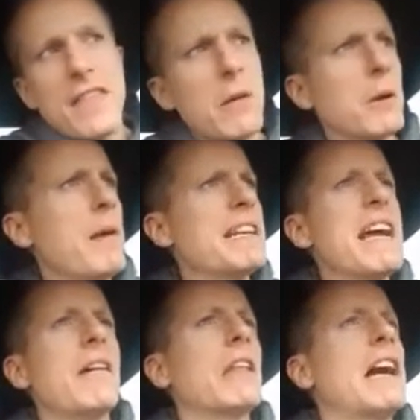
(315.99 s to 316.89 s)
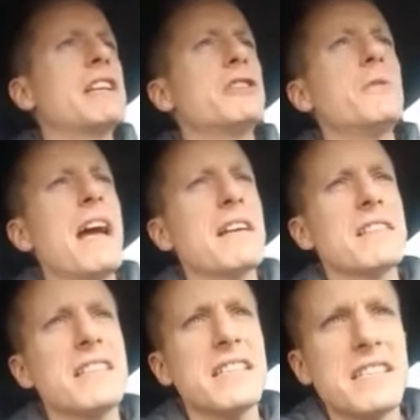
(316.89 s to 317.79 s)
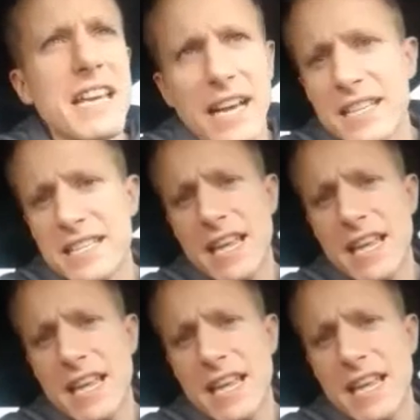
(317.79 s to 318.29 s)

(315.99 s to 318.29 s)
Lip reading: They were in my downline in 2006.